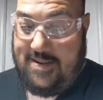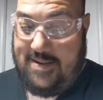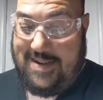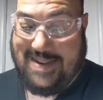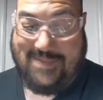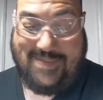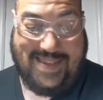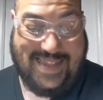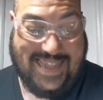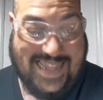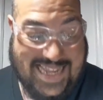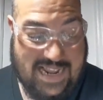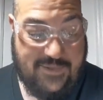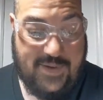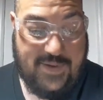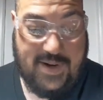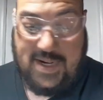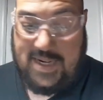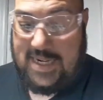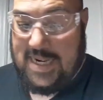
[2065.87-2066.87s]
I'm
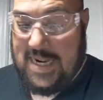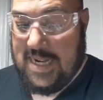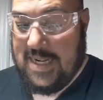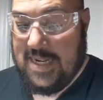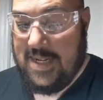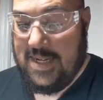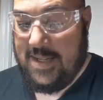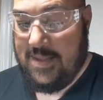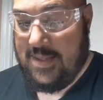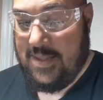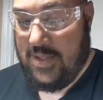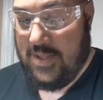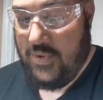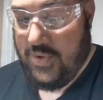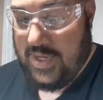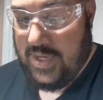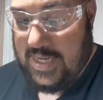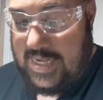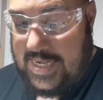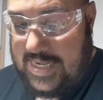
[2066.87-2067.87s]
definitely not gonna do
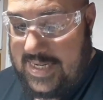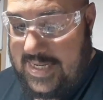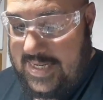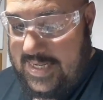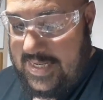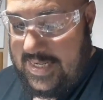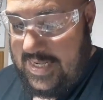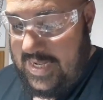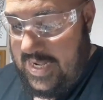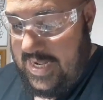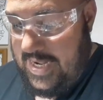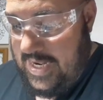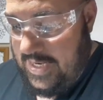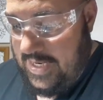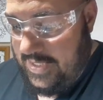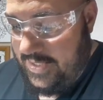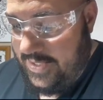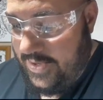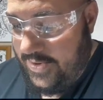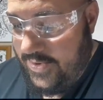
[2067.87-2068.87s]
a lot.
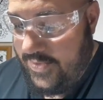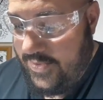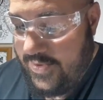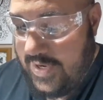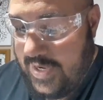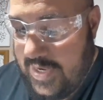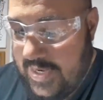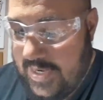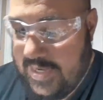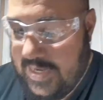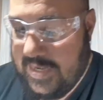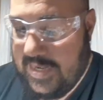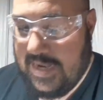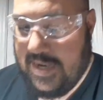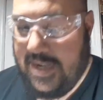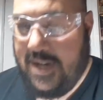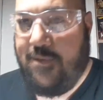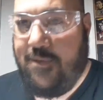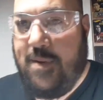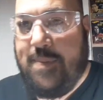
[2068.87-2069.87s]
So I'm
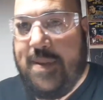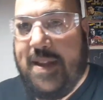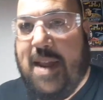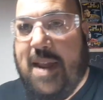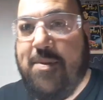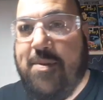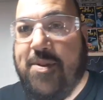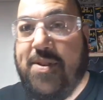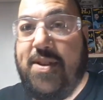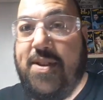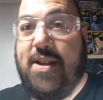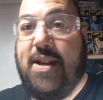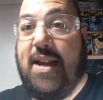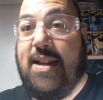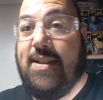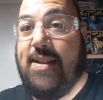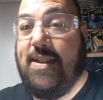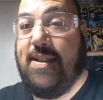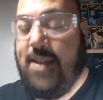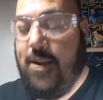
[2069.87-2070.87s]
gonna flip the camera so you guys
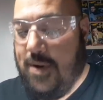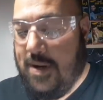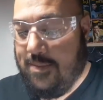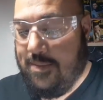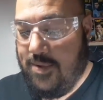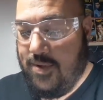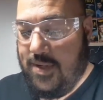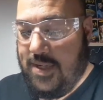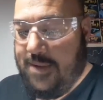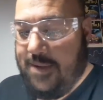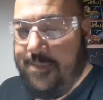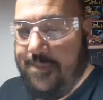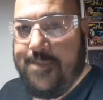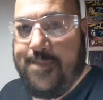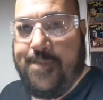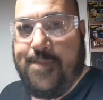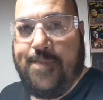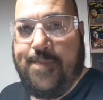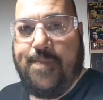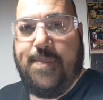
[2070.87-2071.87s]
can see what I'm doing,
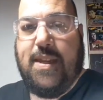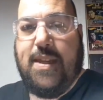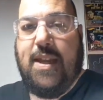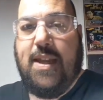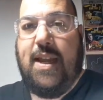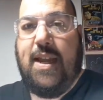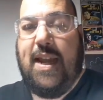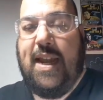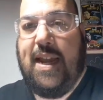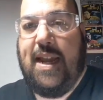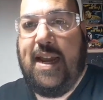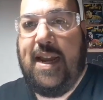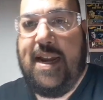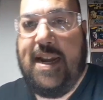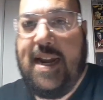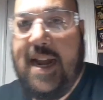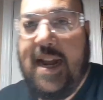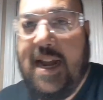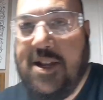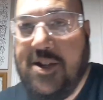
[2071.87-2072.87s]

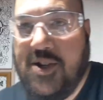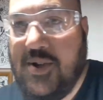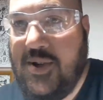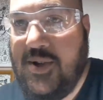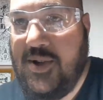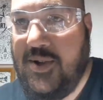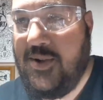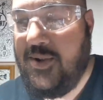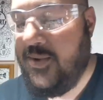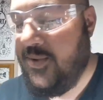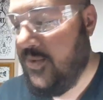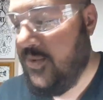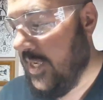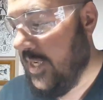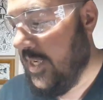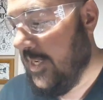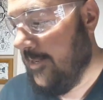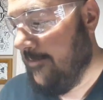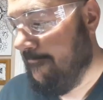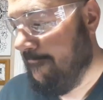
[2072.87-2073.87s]
and I'll show you
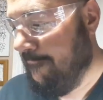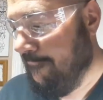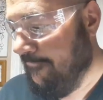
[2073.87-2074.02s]
how